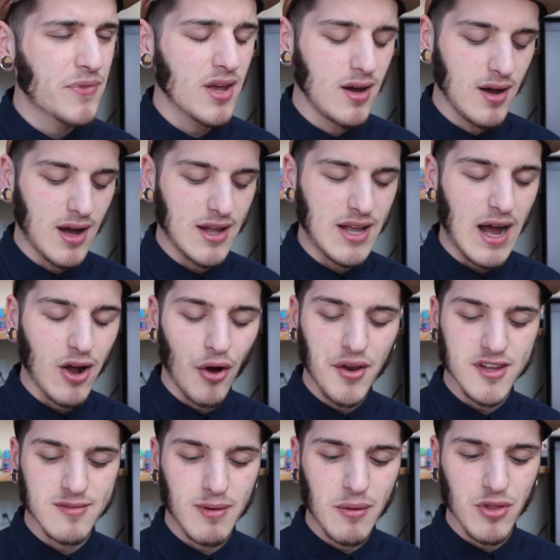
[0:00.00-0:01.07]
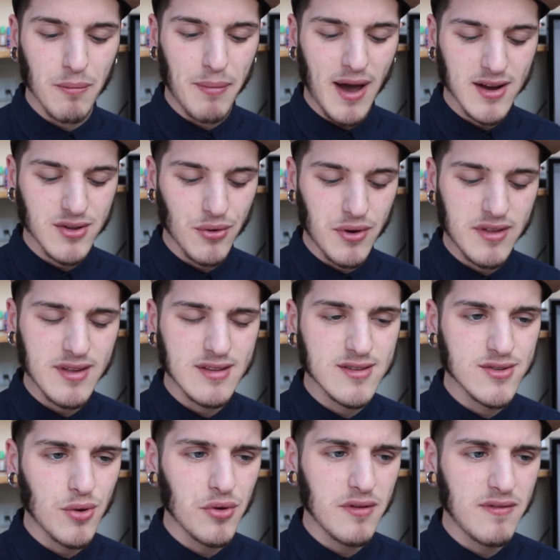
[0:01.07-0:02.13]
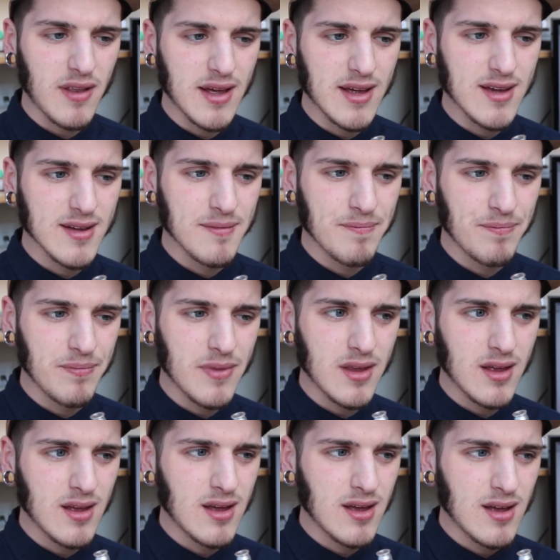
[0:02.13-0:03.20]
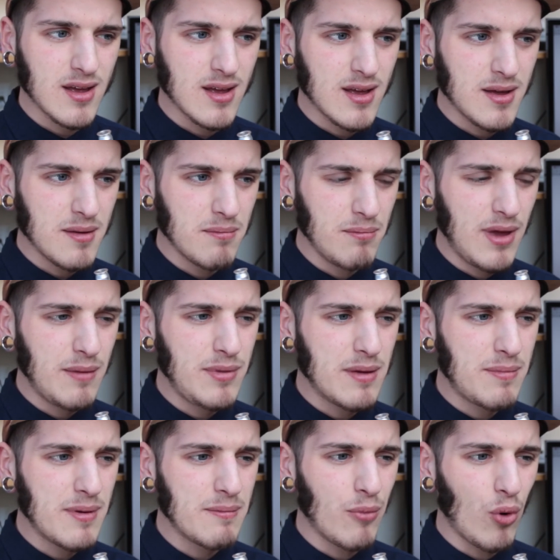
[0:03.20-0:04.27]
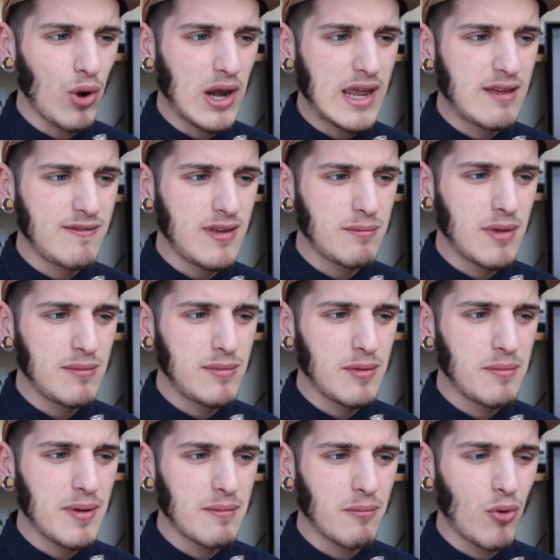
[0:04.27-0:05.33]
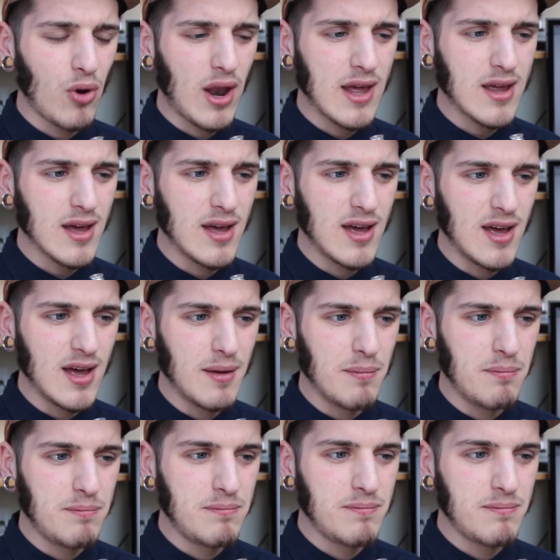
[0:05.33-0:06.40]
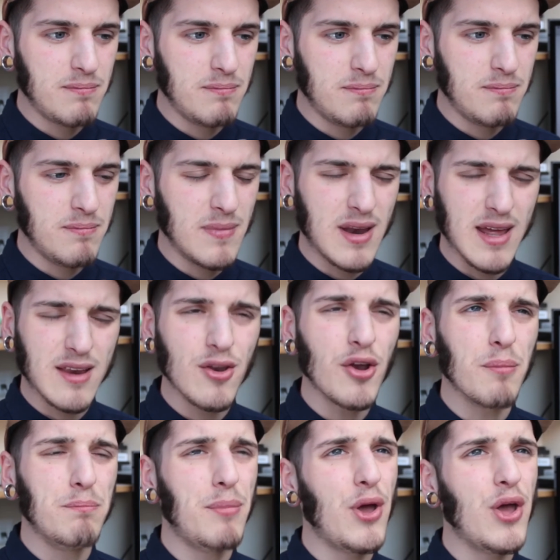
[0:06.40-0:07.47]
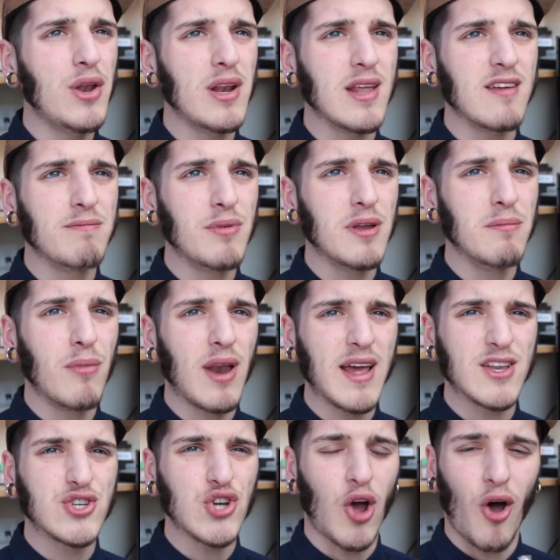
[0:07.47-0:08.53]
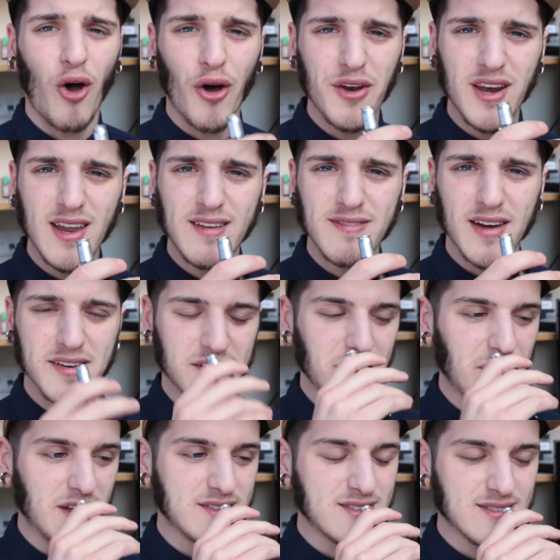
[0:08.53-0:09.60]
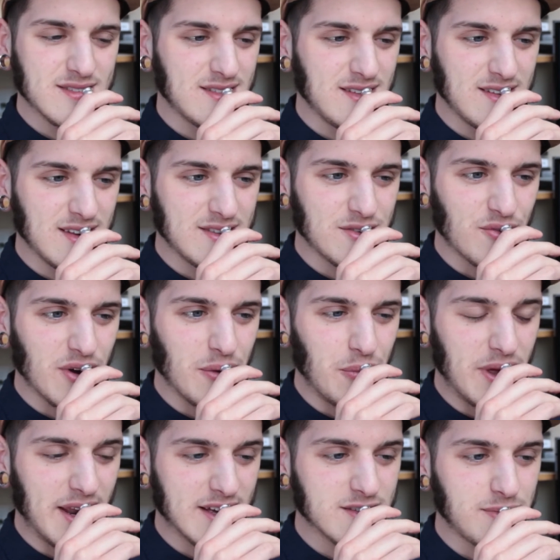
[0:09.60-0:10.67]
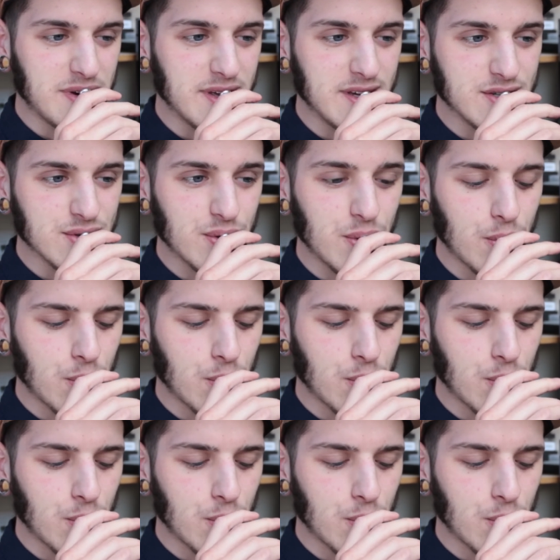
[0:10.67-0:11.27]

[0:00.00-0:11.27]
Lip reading: I can't explain what the back tone is. It's sort of like maybe a bit more leafy, maybe a bit more like a like not a burnt leaf, but like a charred leaf. I don't know. It's a really weird explanation.